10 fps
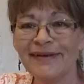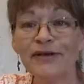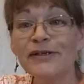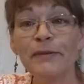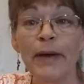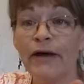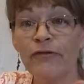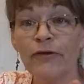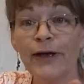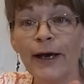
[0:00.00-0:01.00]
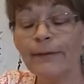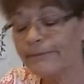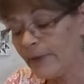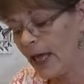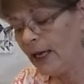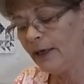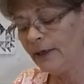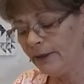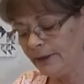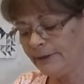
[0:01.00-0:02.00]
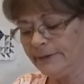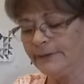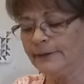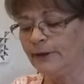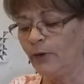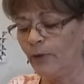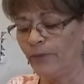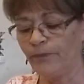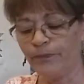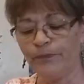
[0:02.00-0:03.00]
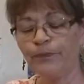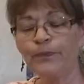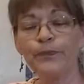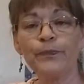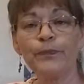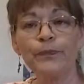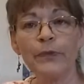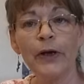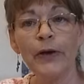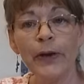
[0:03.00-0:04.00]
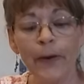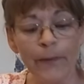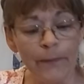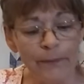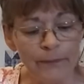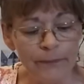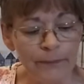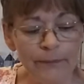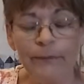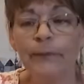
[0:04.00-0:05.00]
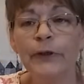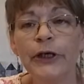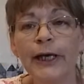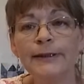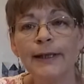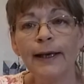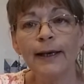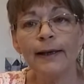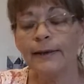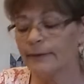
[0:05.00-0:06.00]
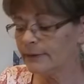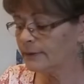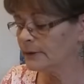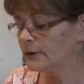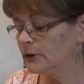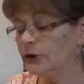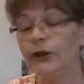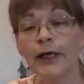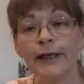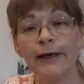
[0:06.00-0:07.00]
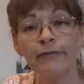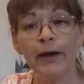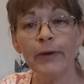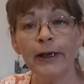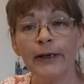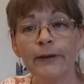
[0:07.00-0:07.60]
There's some math for you. So there you go. What do you guys think? Do you like that fabric?